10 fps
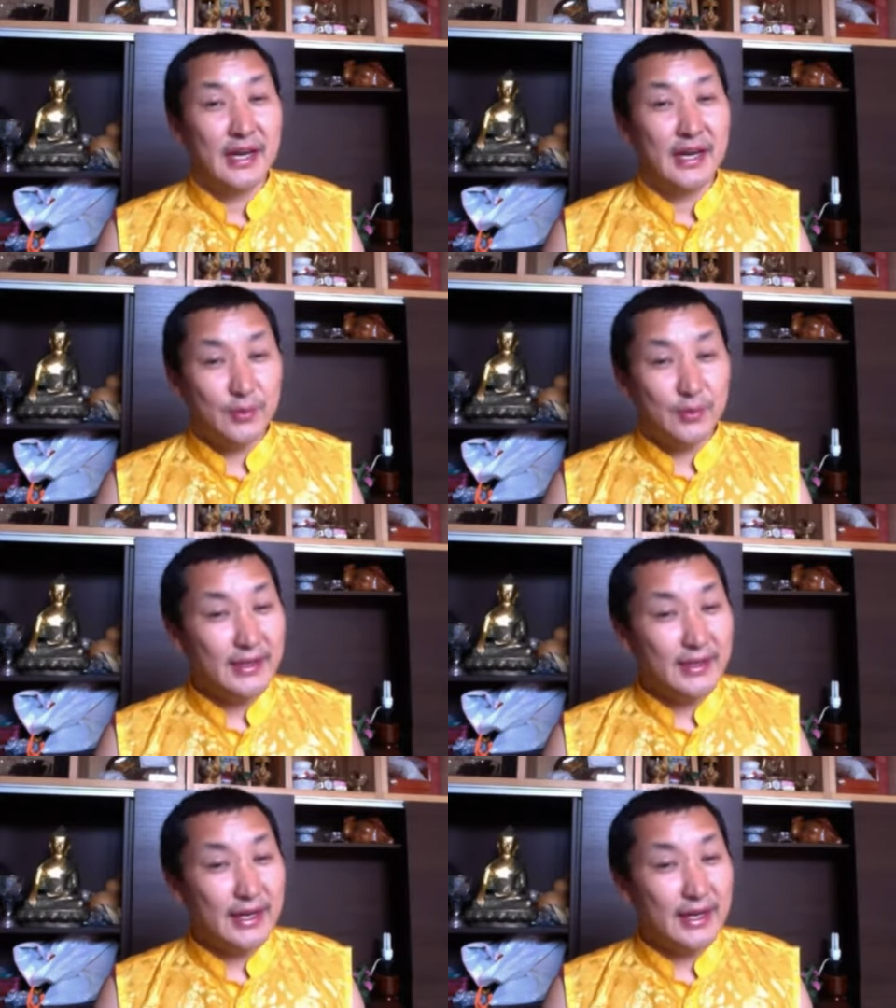And
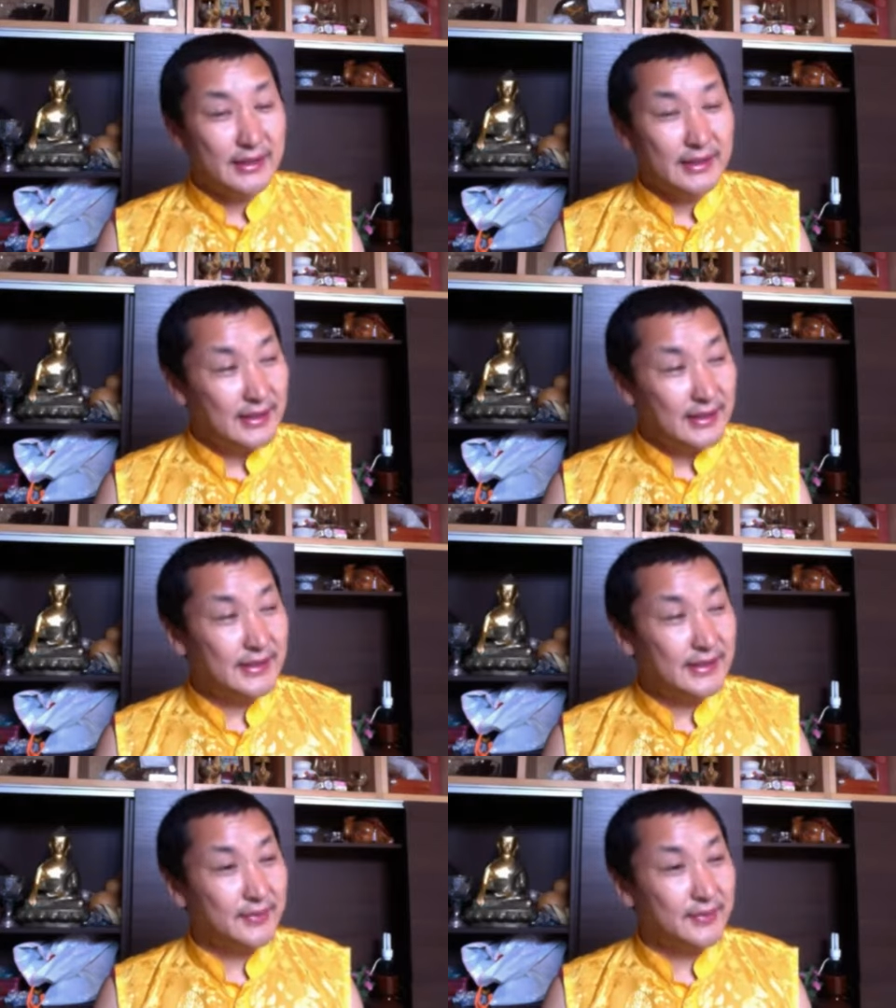when I
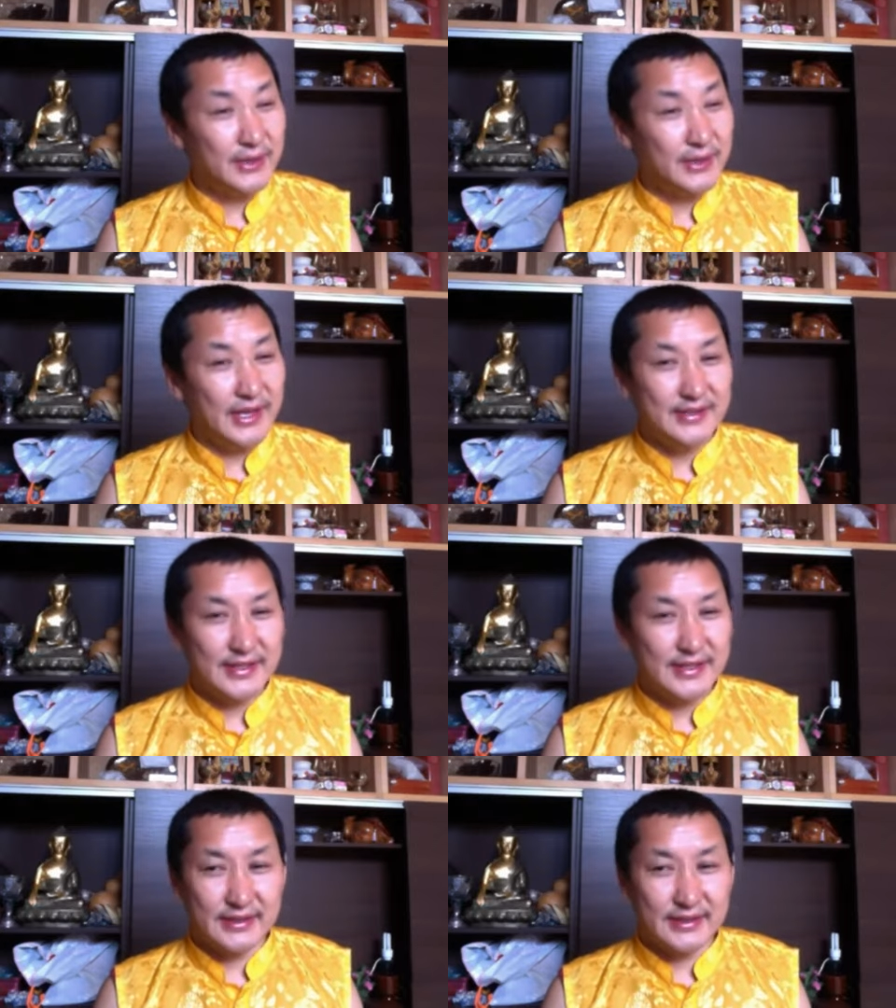listen to Buddha's
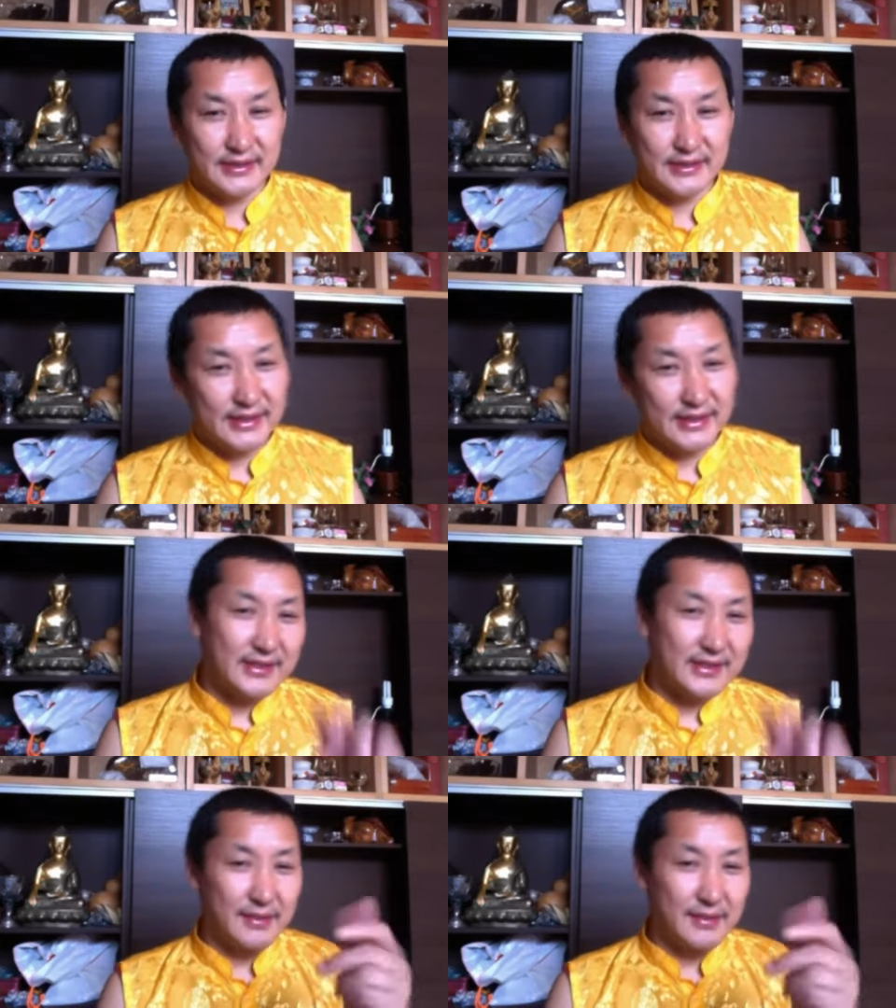teachings,
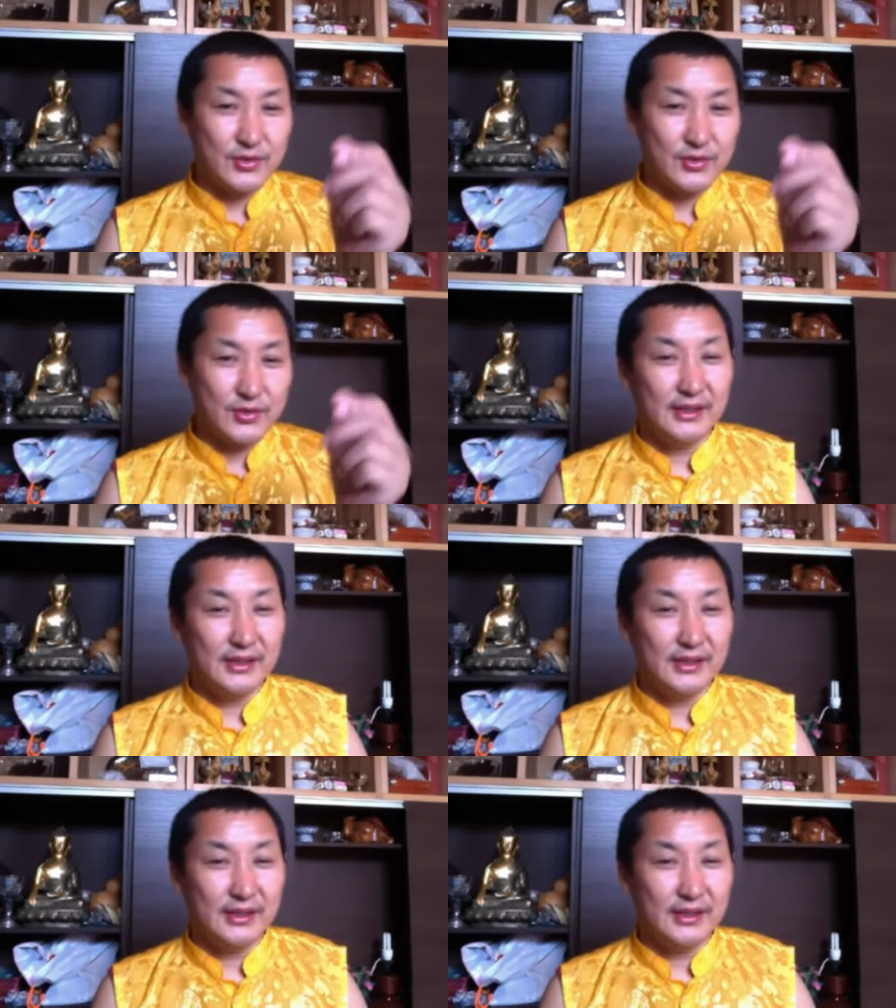it's coming
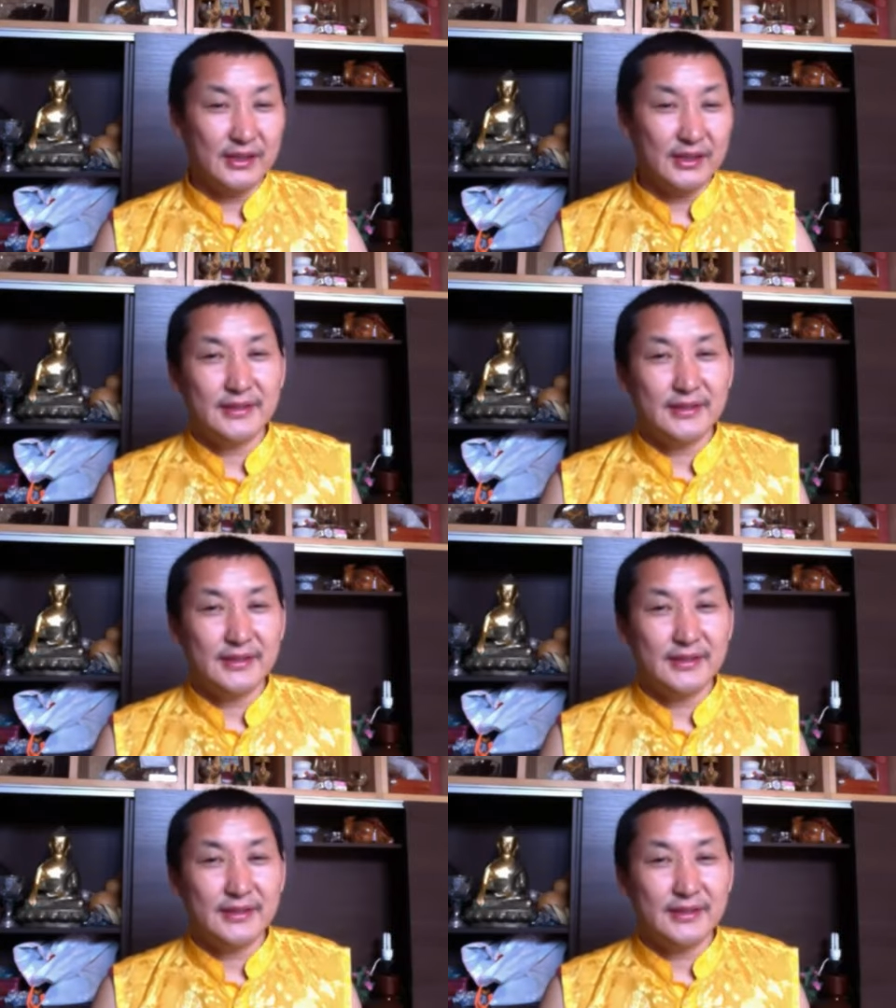together,